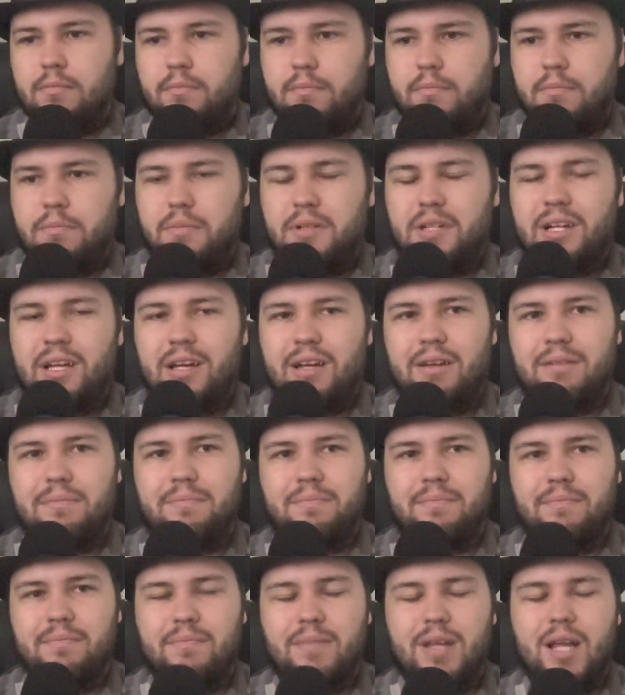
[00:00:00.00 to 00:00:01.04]
But
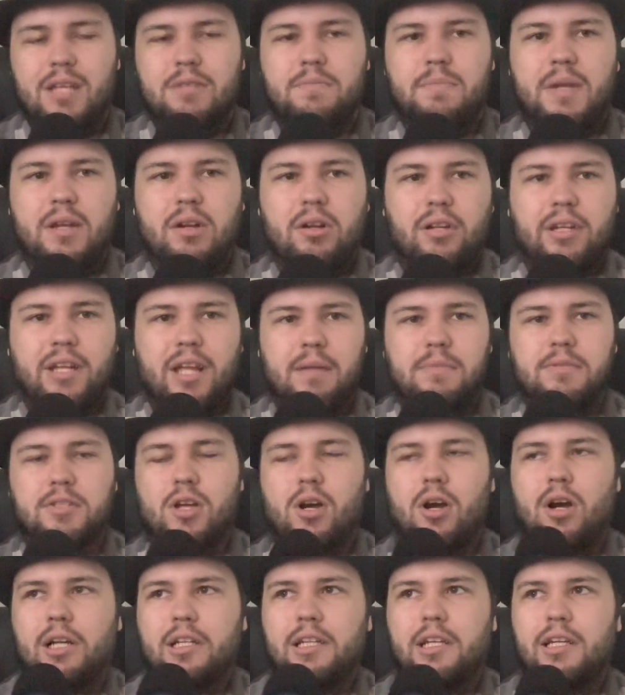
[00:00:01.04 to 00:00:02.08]
as Peter kept
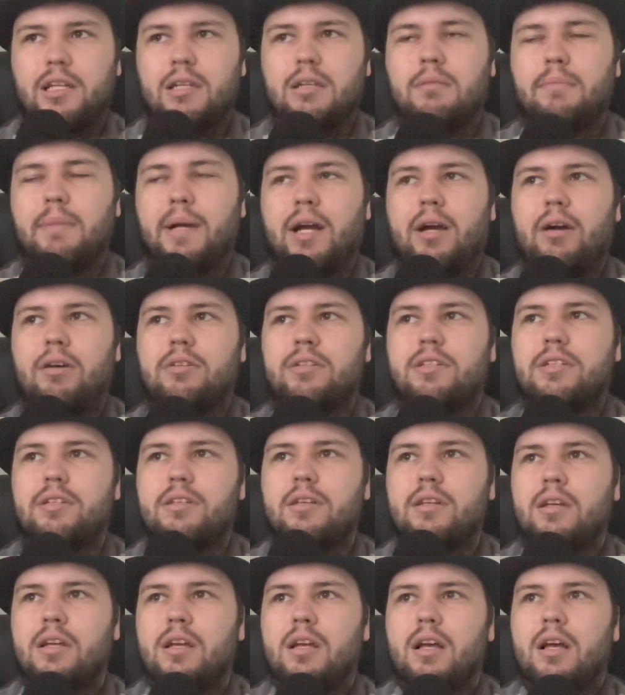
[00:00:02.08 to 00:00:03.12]
talking about
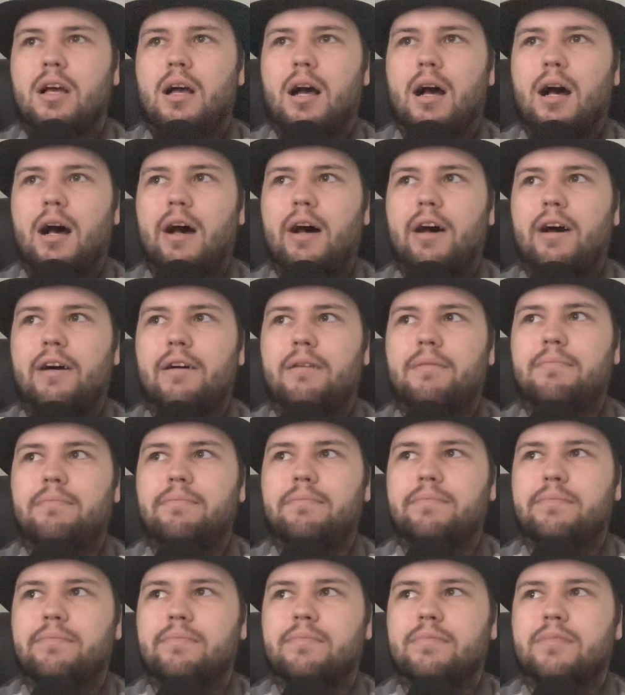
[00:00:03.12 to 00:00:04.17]

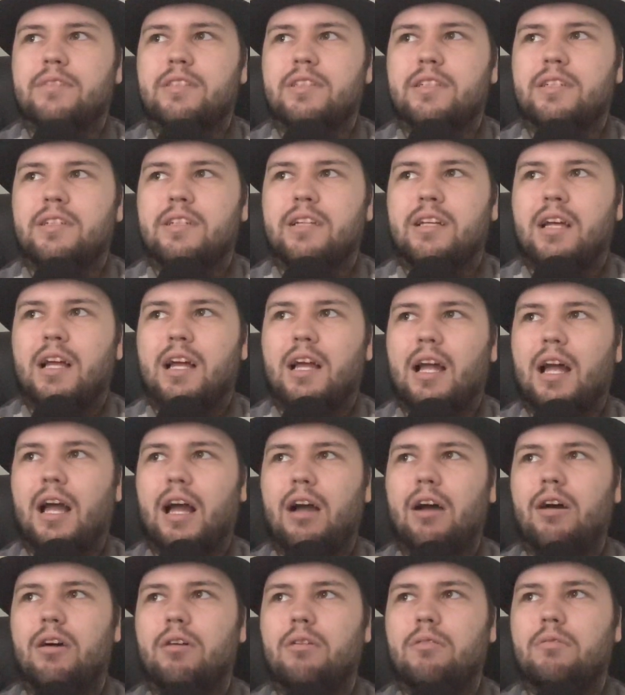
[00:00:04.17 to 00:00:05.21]

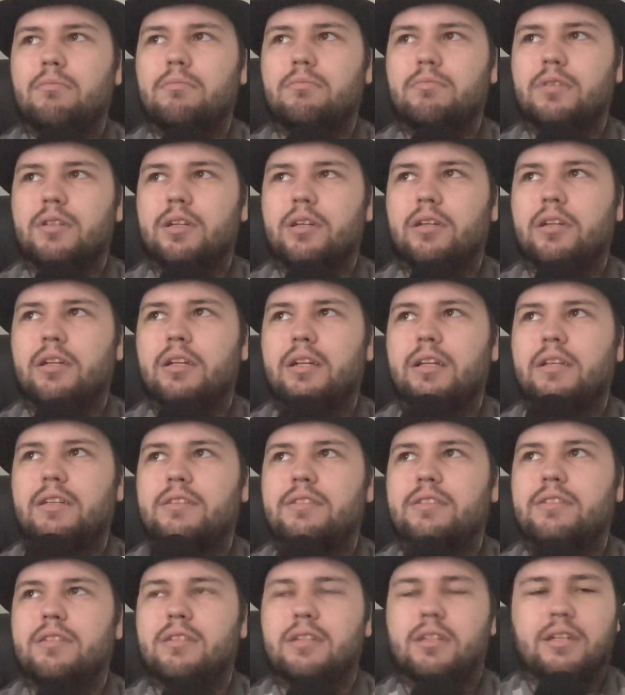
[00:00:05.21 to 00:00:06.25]
how good it
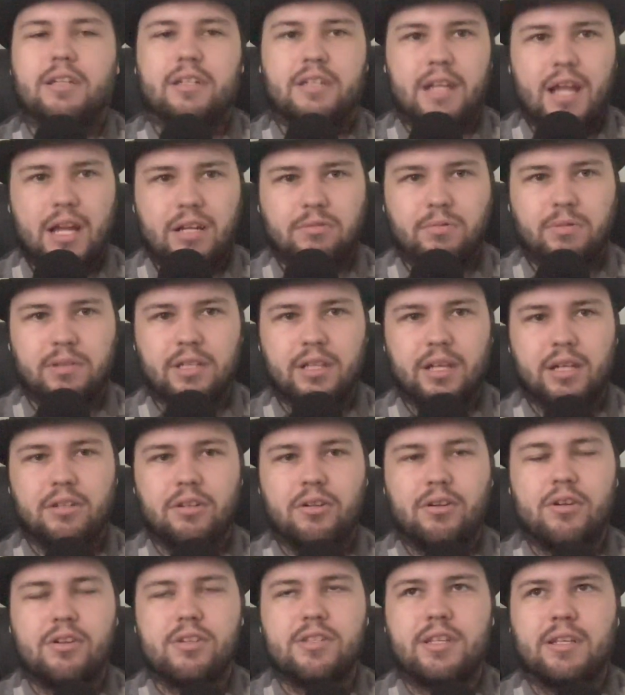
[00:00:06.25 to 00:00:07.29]
is to connect with
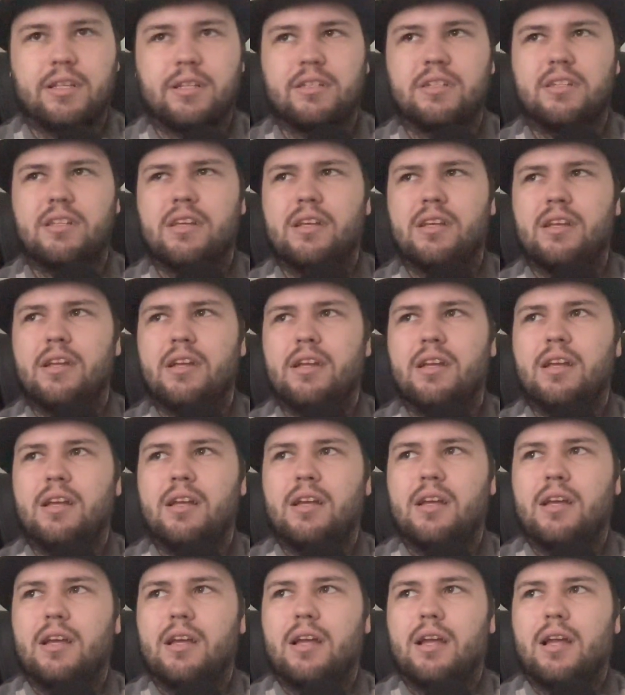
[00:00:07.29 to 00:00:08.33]
others, and
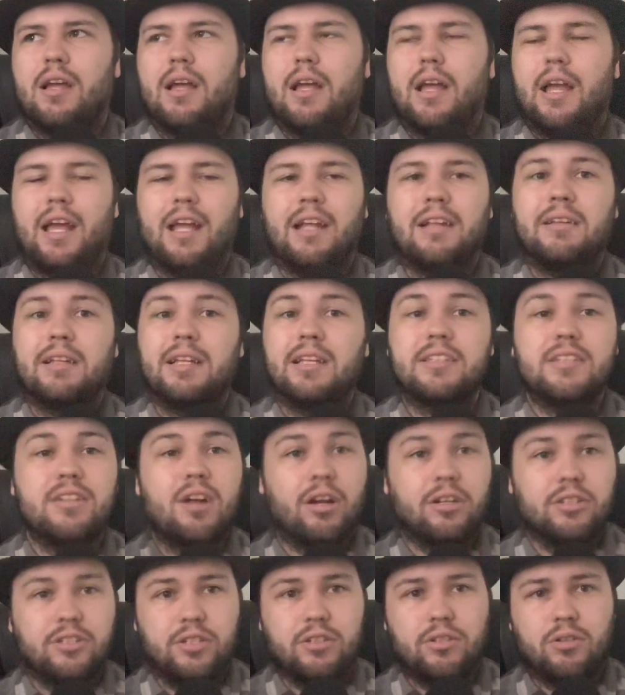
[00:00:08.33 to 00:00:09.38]
he's
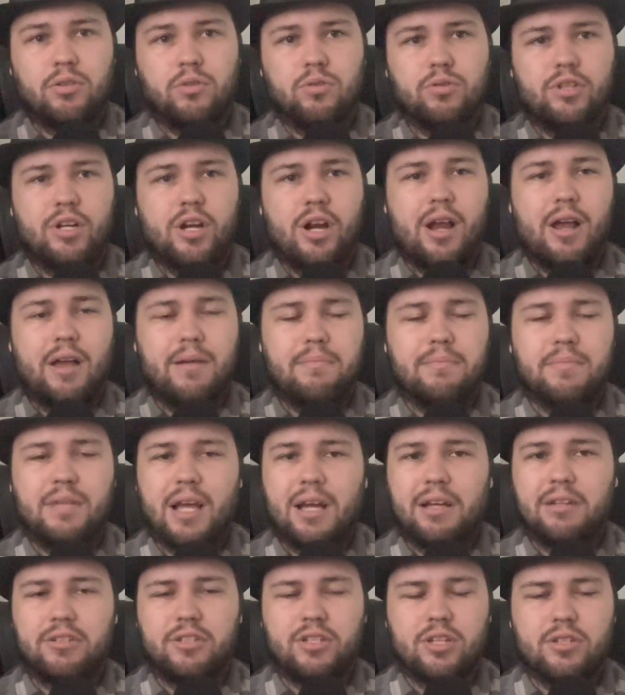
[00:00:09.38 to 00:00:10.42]
talking to the whole tribe,
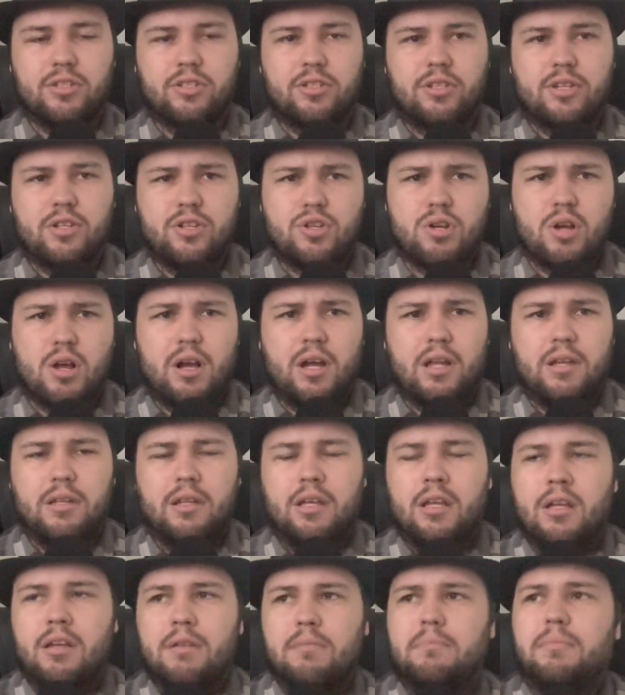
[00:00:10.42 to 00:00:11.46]
not just to Sean,
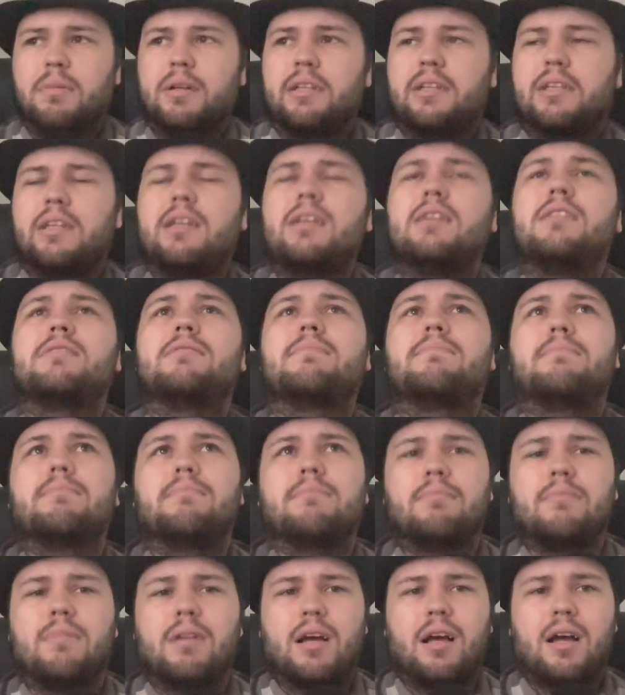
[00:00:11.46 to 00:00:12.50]
but he's
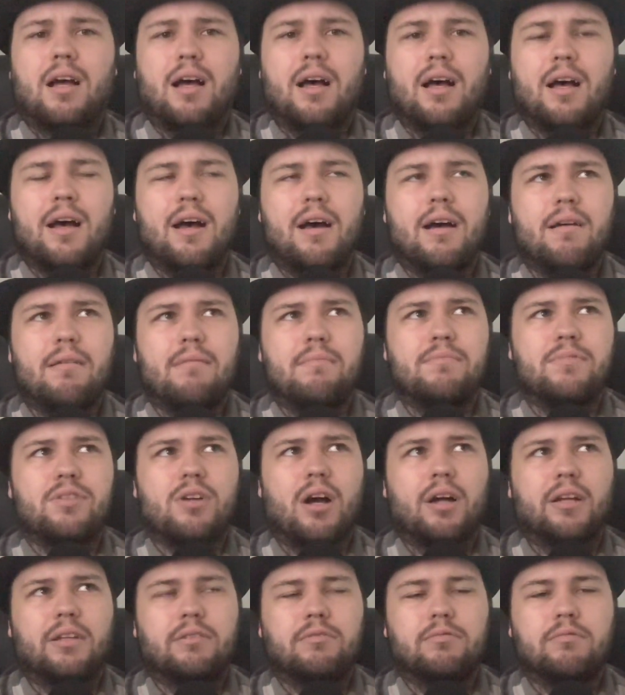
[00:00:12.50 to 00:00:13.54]

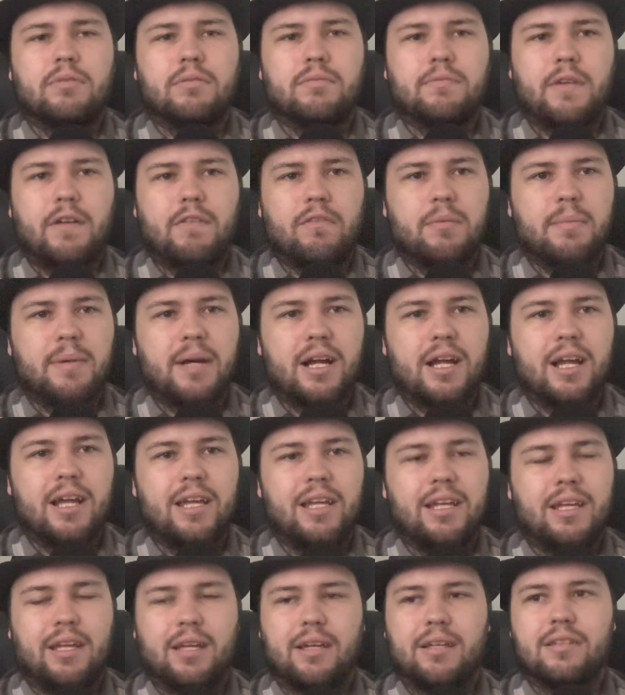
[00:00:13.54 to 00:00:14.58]
talking with
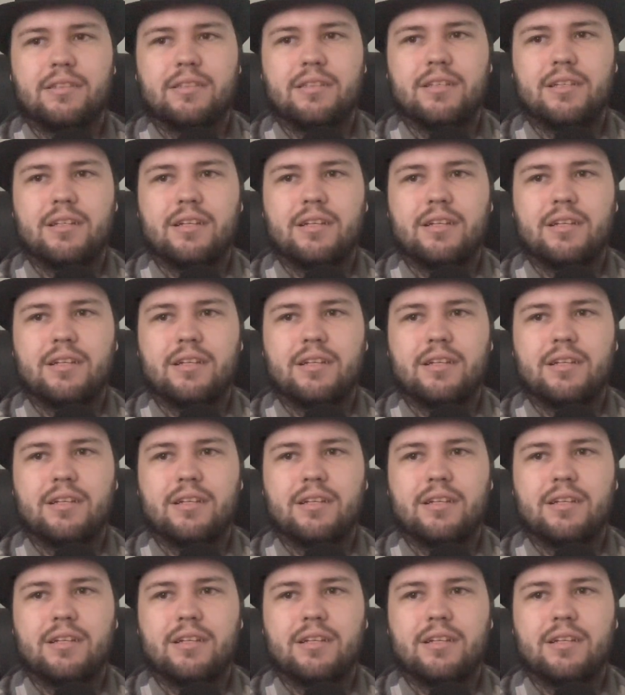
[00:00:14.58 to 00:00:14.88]
everybody, and